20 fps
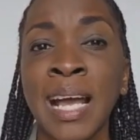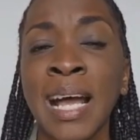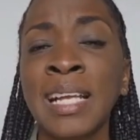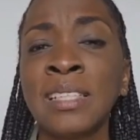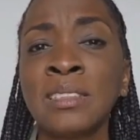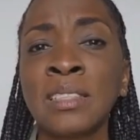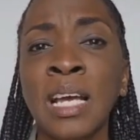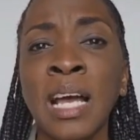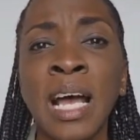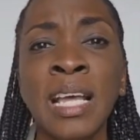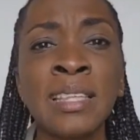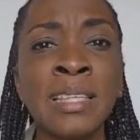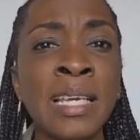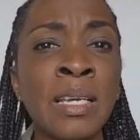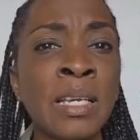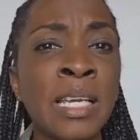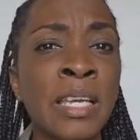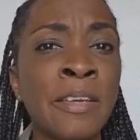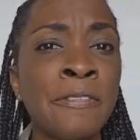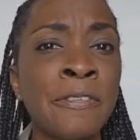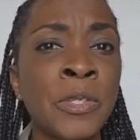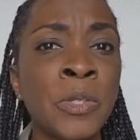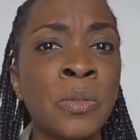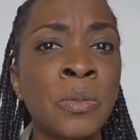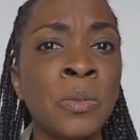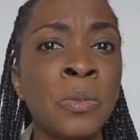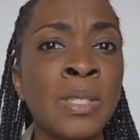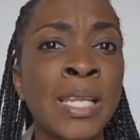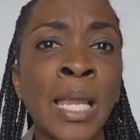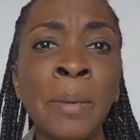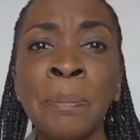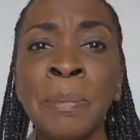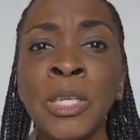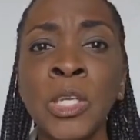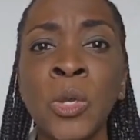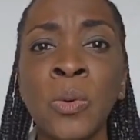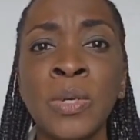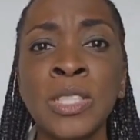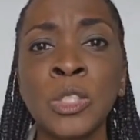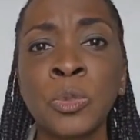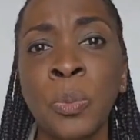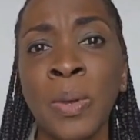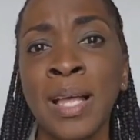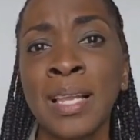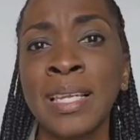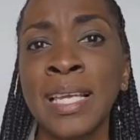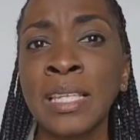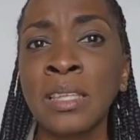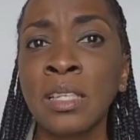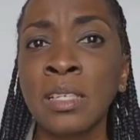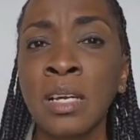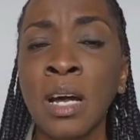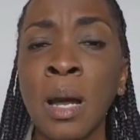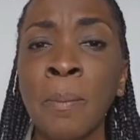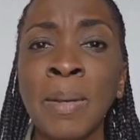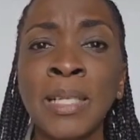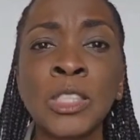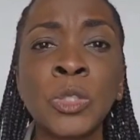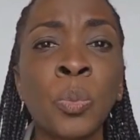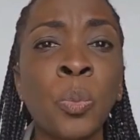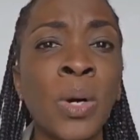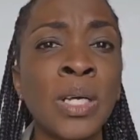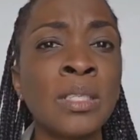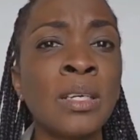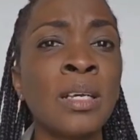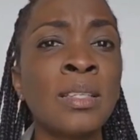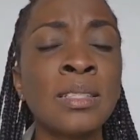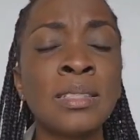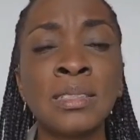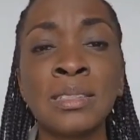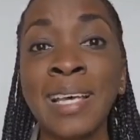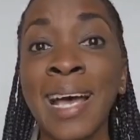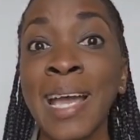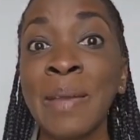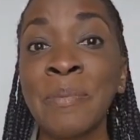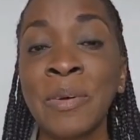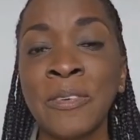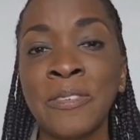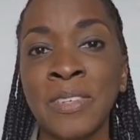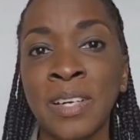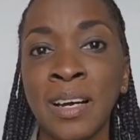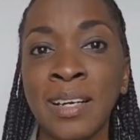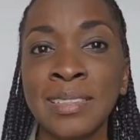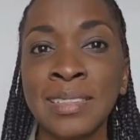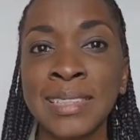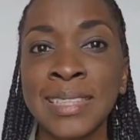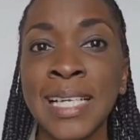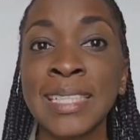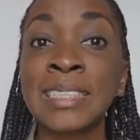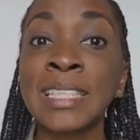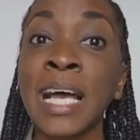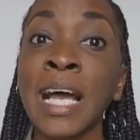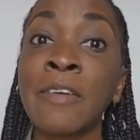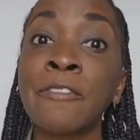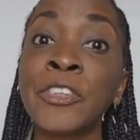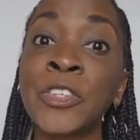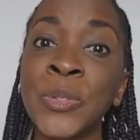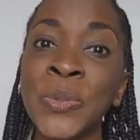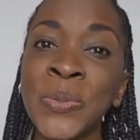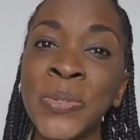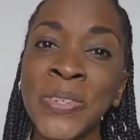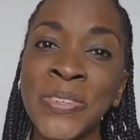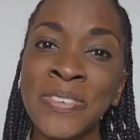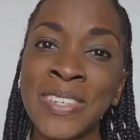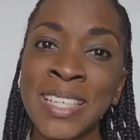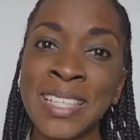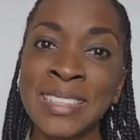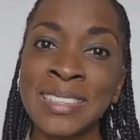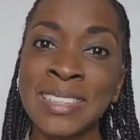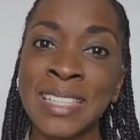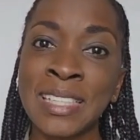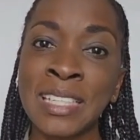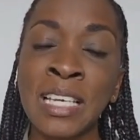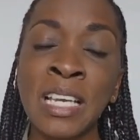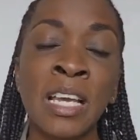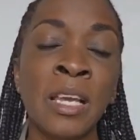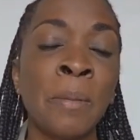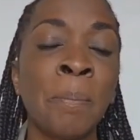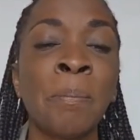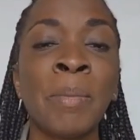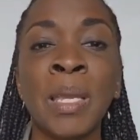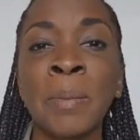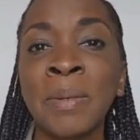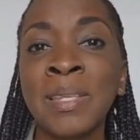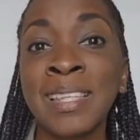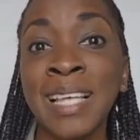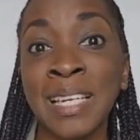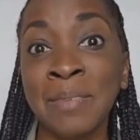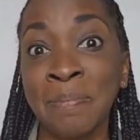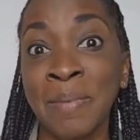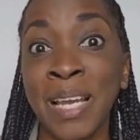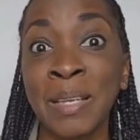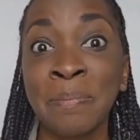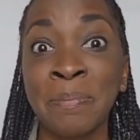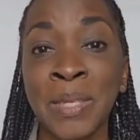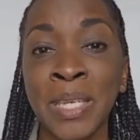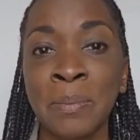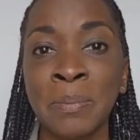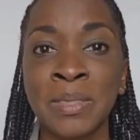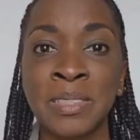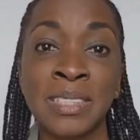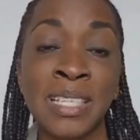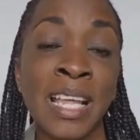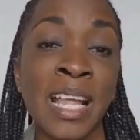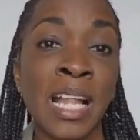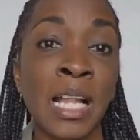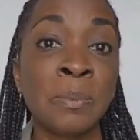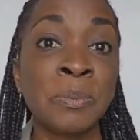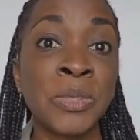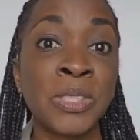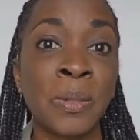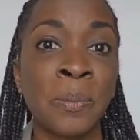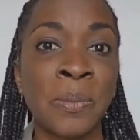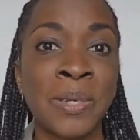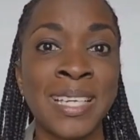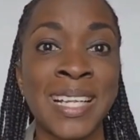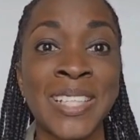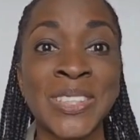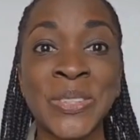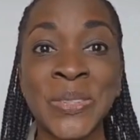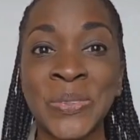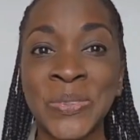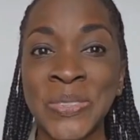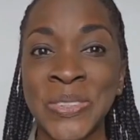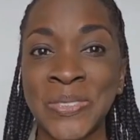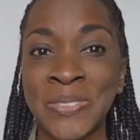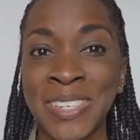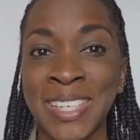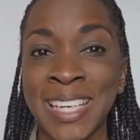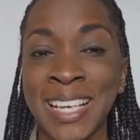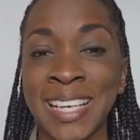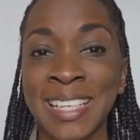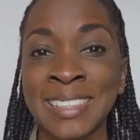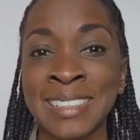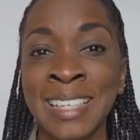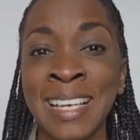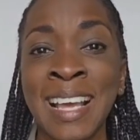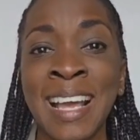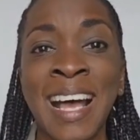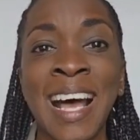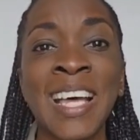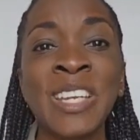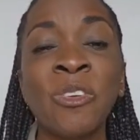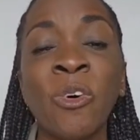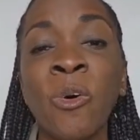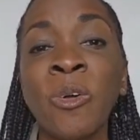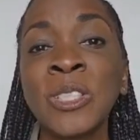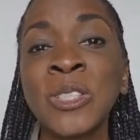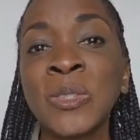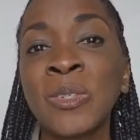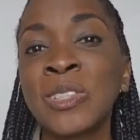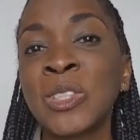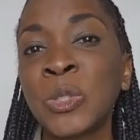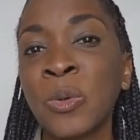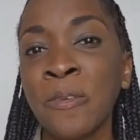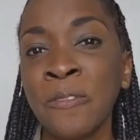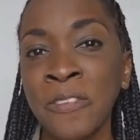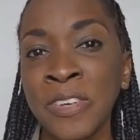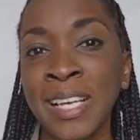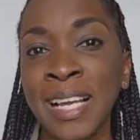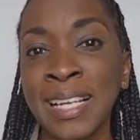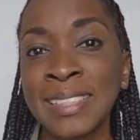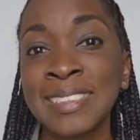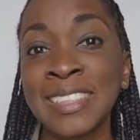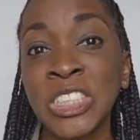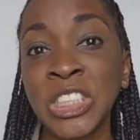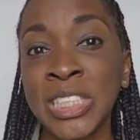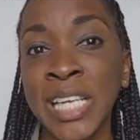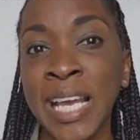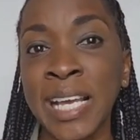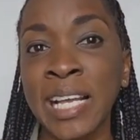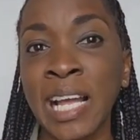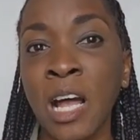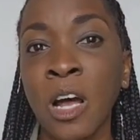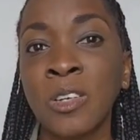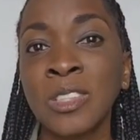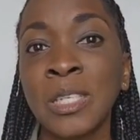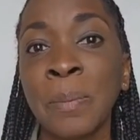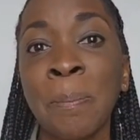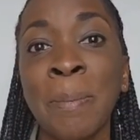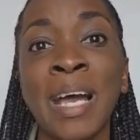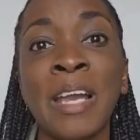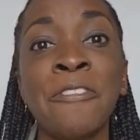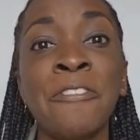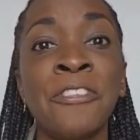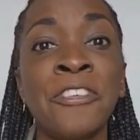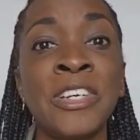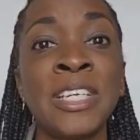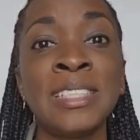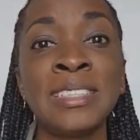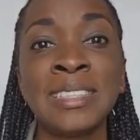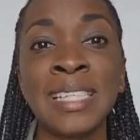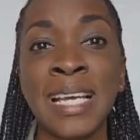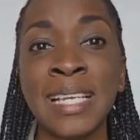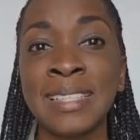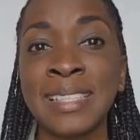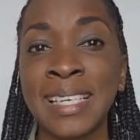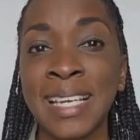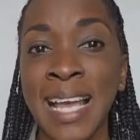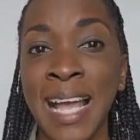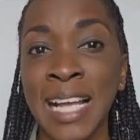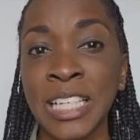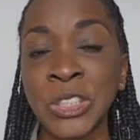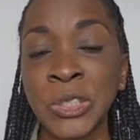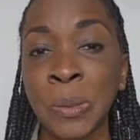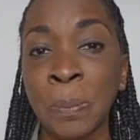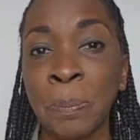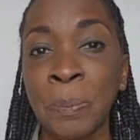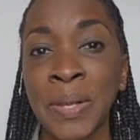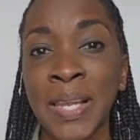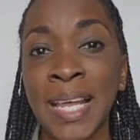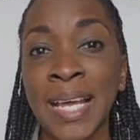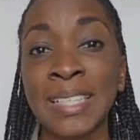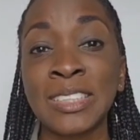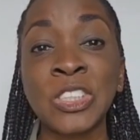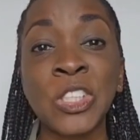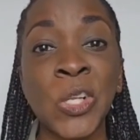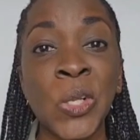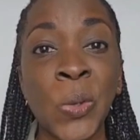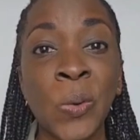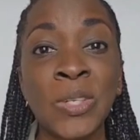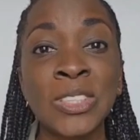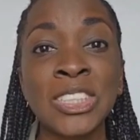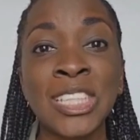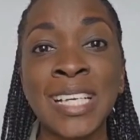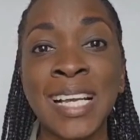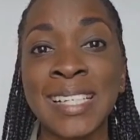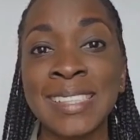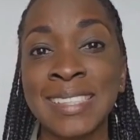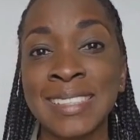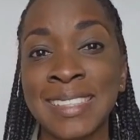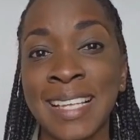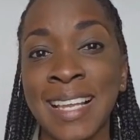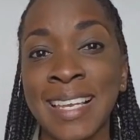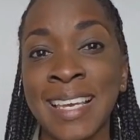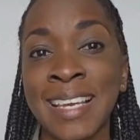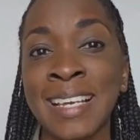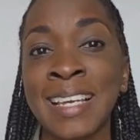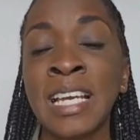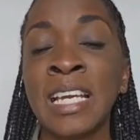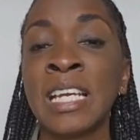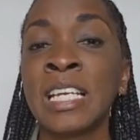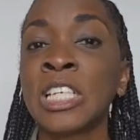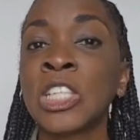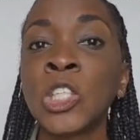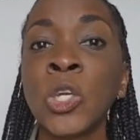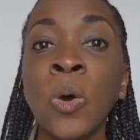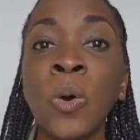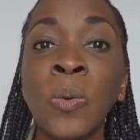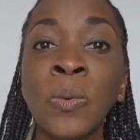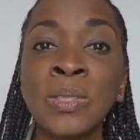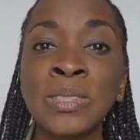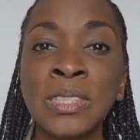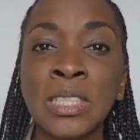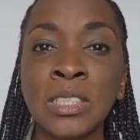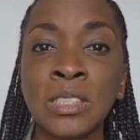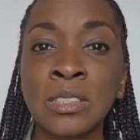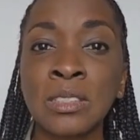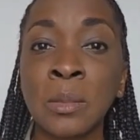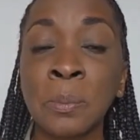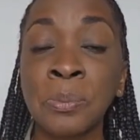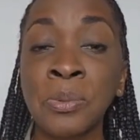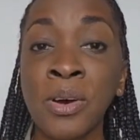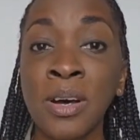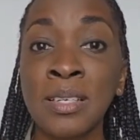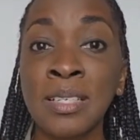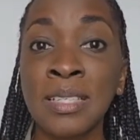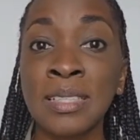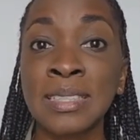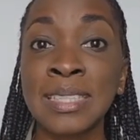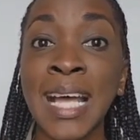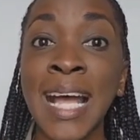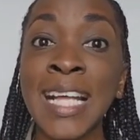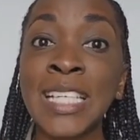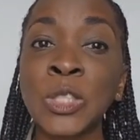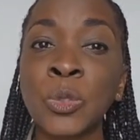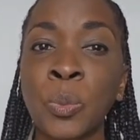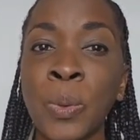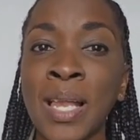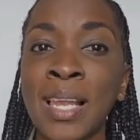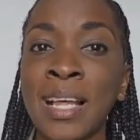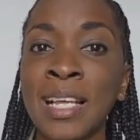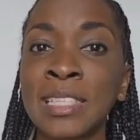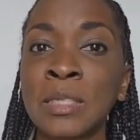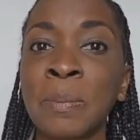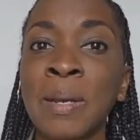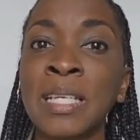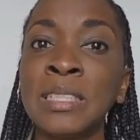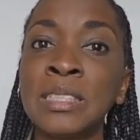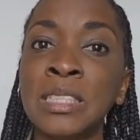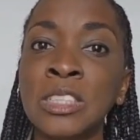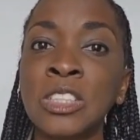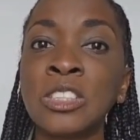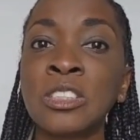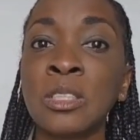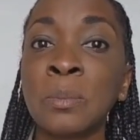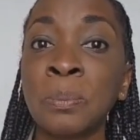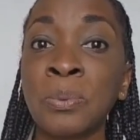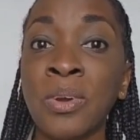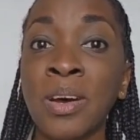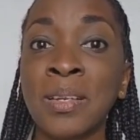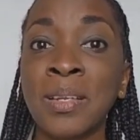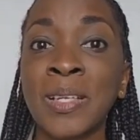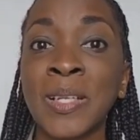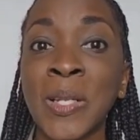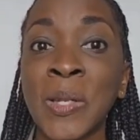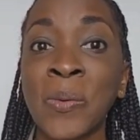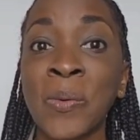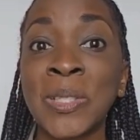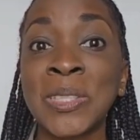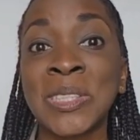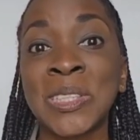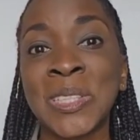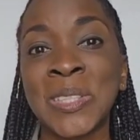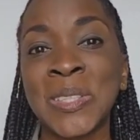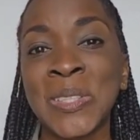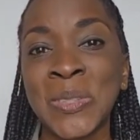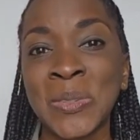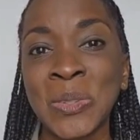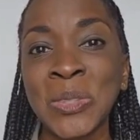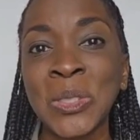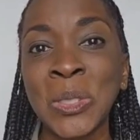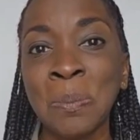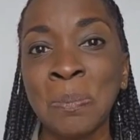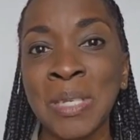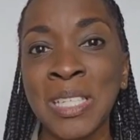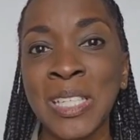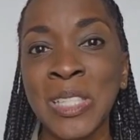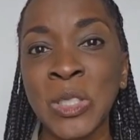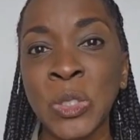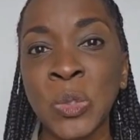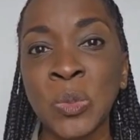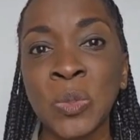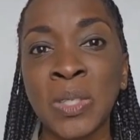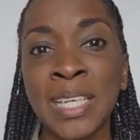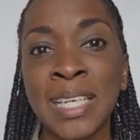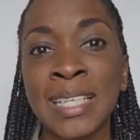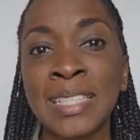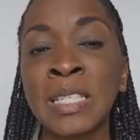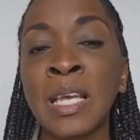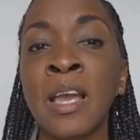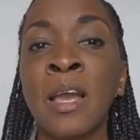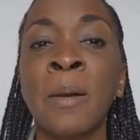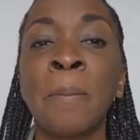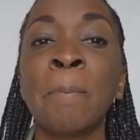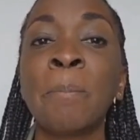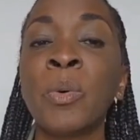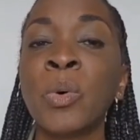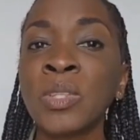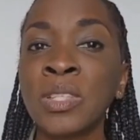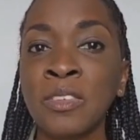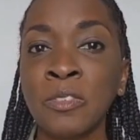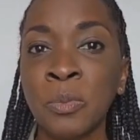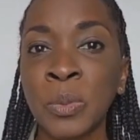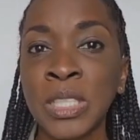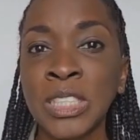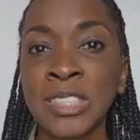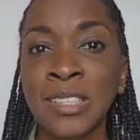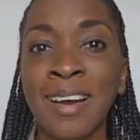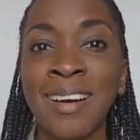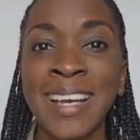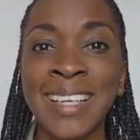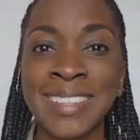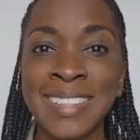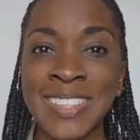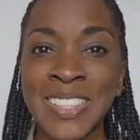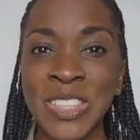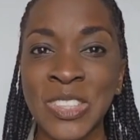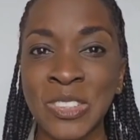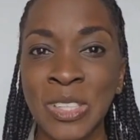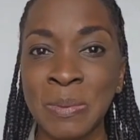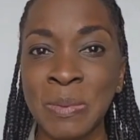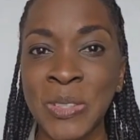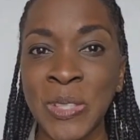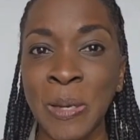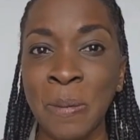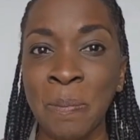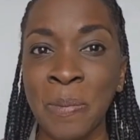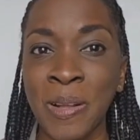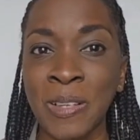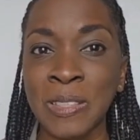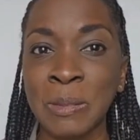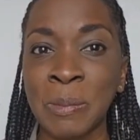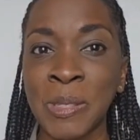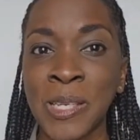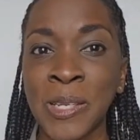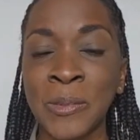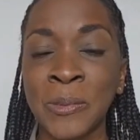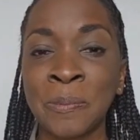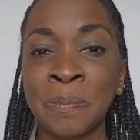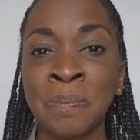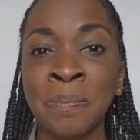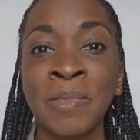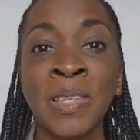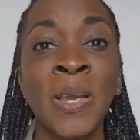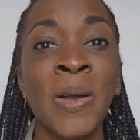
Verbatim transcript: And I think if you let me know as well in the comments, what other type of content have you created? Maybe that might be able to help someone else who's reading it. And also, don't forget to check out my free 10 day action plan to launching and selling your own digital products, as well as my digital product launch social media toolkit, both of which are in the description box below.